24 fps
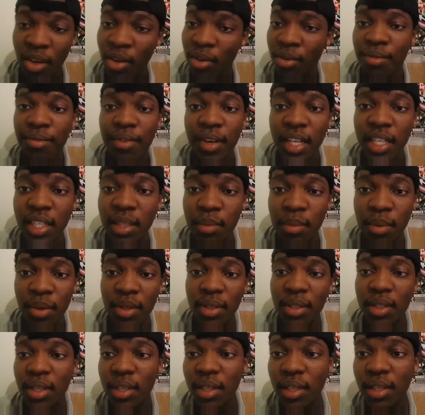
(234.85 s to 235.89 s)
on
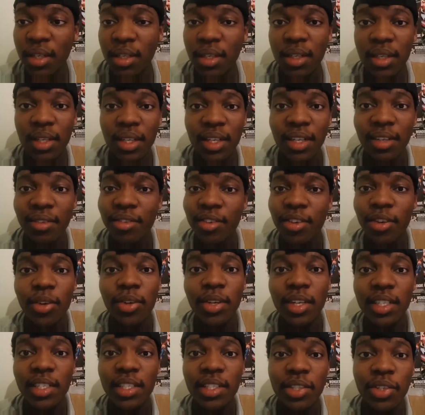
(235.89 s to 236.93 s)
Facebook, even
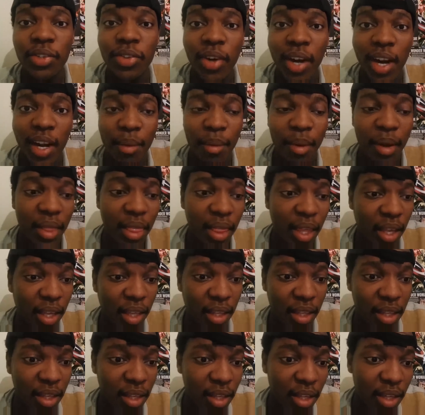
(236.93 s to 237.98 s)
on Instagram, I
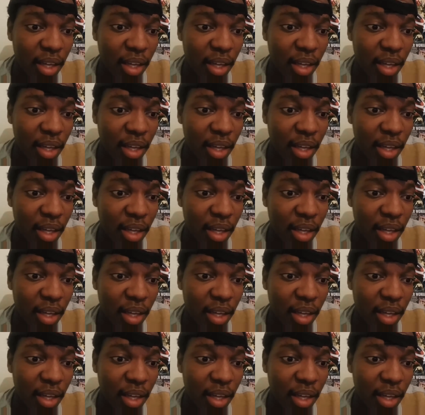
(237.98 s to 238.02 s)
think.